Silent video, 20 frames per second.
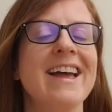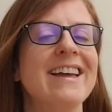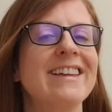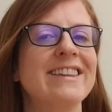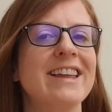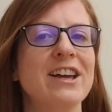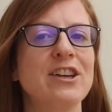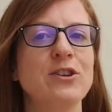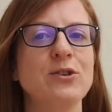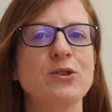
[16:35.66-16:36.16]

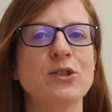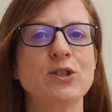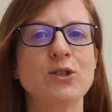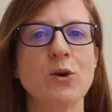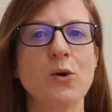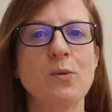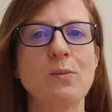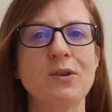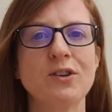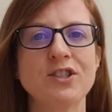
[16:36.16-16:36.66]
Thank you
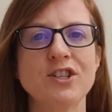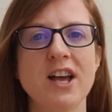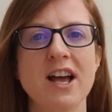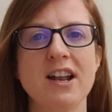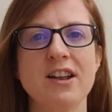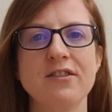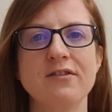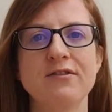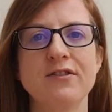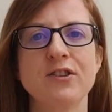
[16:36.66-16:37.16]
so much,
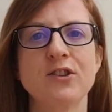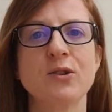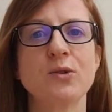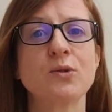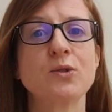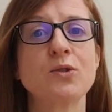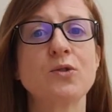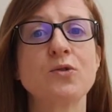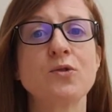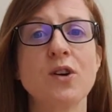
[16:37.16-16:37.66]
Alan, for
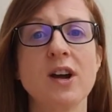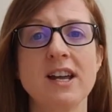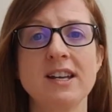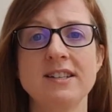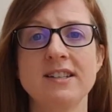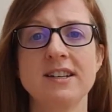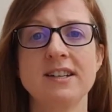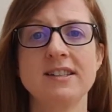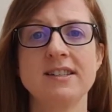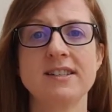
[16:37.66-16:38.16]
those
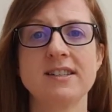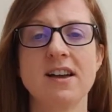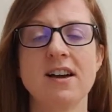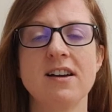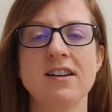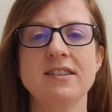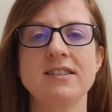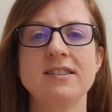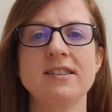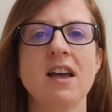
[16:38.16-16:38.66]
great
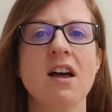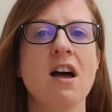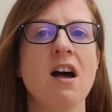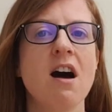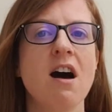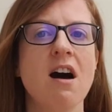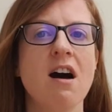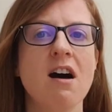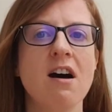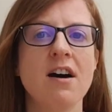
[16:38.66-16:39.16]
insights
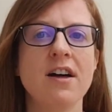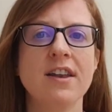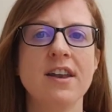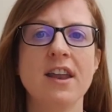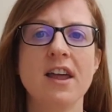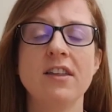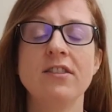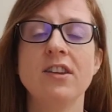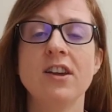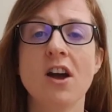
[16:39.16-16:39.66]

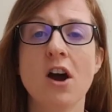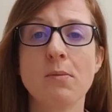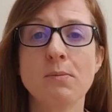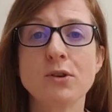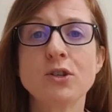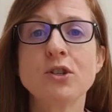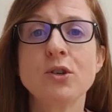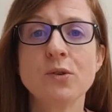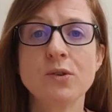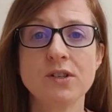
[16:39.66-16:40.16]
on the
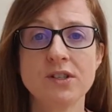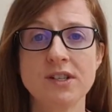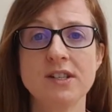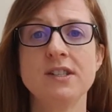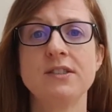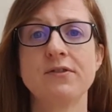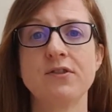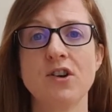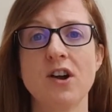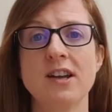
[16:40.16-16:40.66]

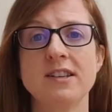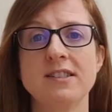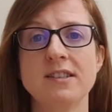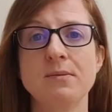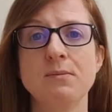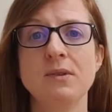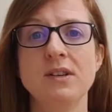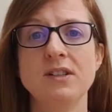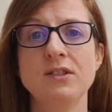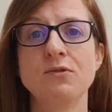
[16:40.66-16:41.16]
opportunities for
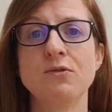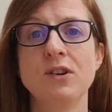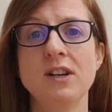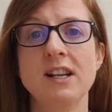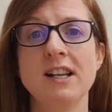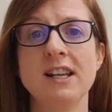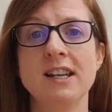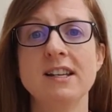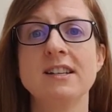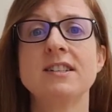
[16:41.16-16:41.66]
SMEs
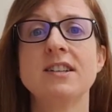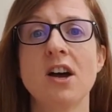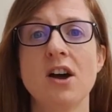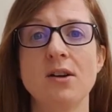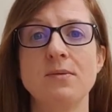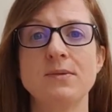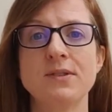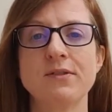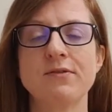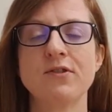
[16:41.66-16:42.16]
really in
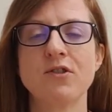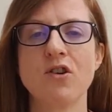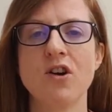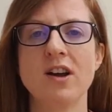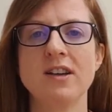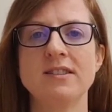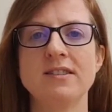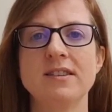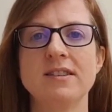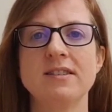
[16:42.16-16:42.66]
times of
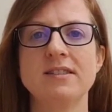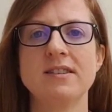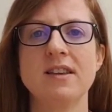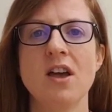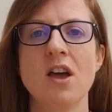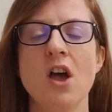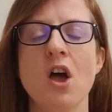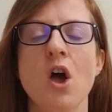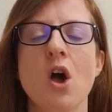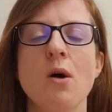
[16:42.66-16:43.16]
crisis.
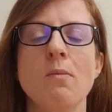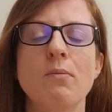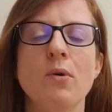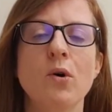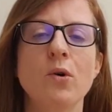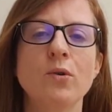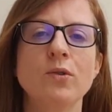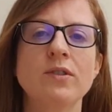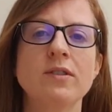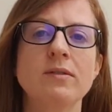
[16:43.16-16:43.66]

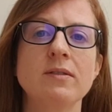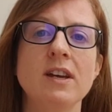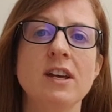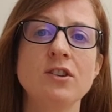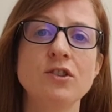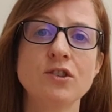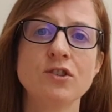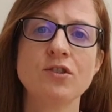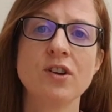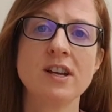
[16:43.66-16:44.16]
Both
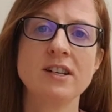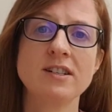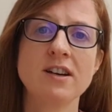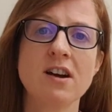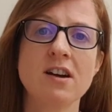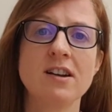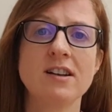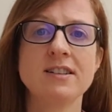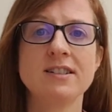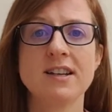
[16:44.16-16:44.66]
InterTrade
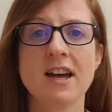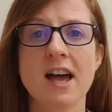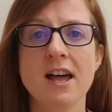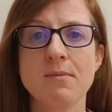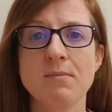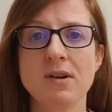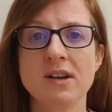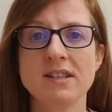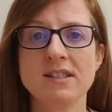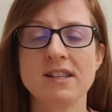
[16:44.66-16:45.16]
Ireland
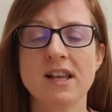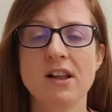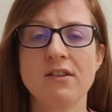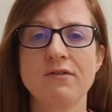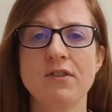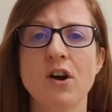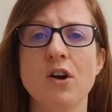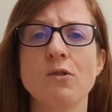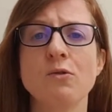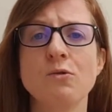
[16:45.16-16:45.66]
and myself
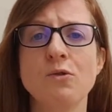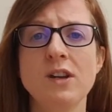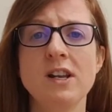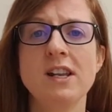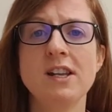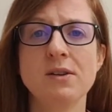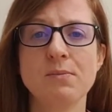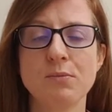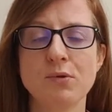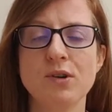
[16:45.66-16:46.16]
are
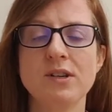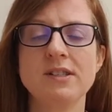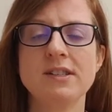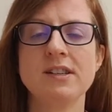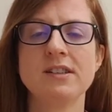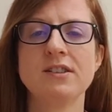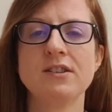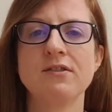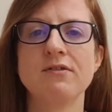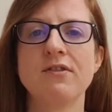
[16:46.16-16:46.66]
really
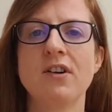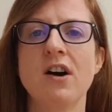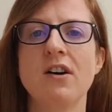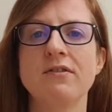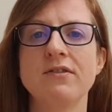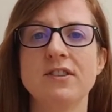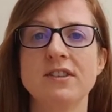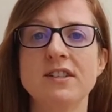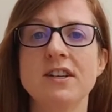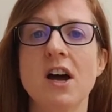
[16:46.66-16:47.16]
appreciative
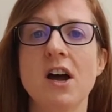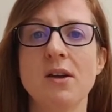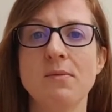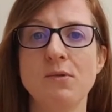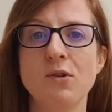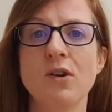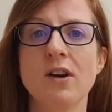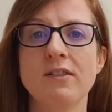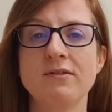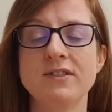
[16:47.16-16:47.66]
of the
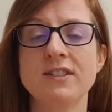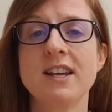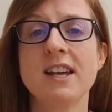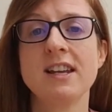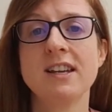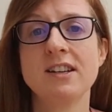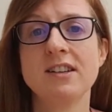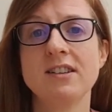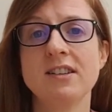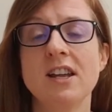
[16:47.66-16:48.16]
time you have
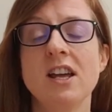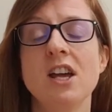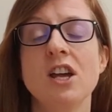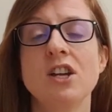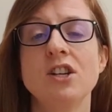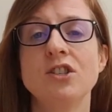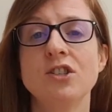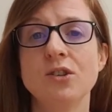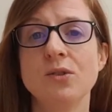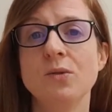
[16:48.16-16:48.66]
taken
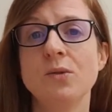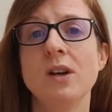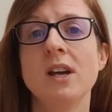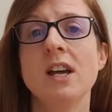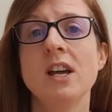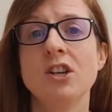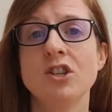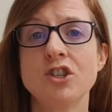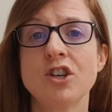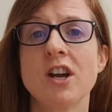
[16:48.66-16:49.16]
to
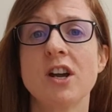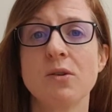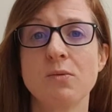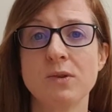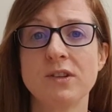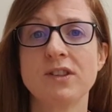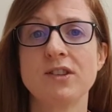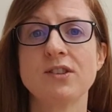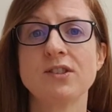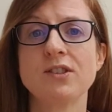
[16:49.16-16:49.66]
share
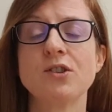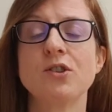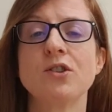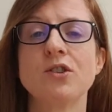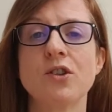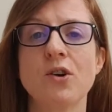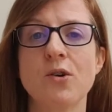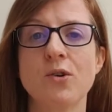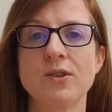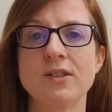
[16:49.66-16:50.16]
with us your
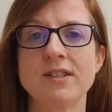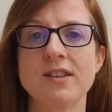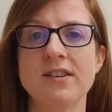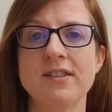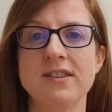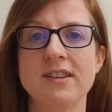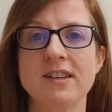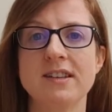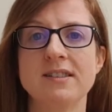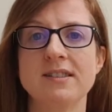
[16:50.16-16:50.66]
thoughts
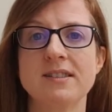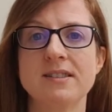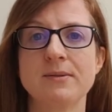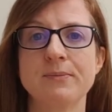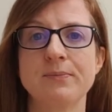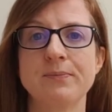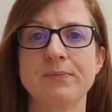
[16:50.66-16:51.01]
on this.